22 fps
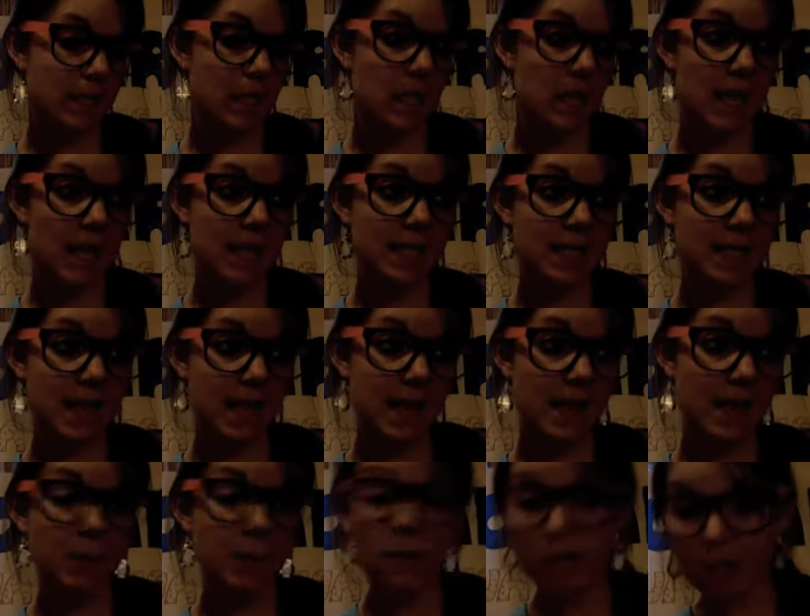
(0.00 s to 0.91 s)
The last
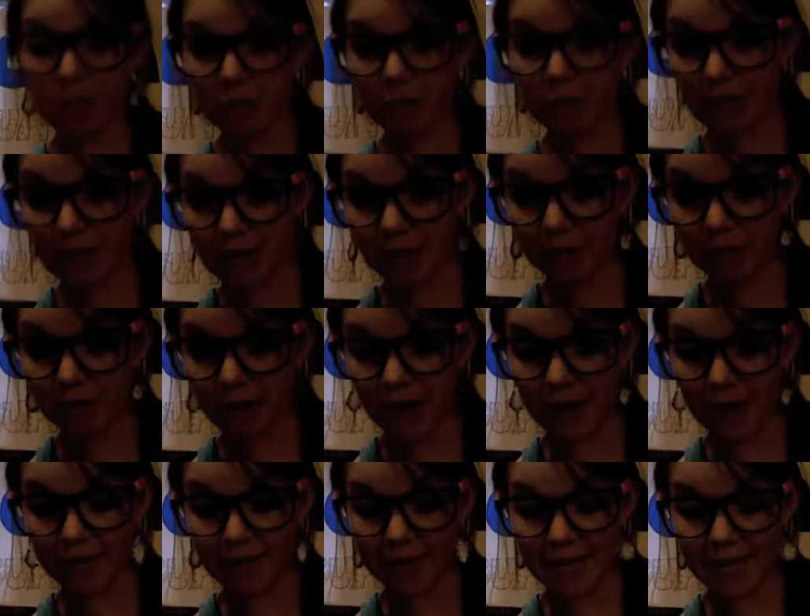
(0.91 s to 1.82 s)
line that we're going to learn how to
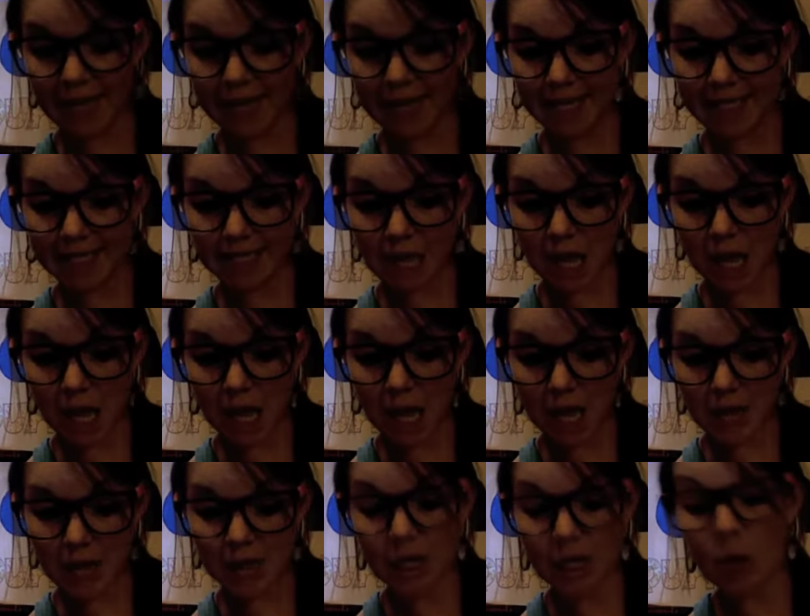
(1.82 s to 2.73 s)
graph is the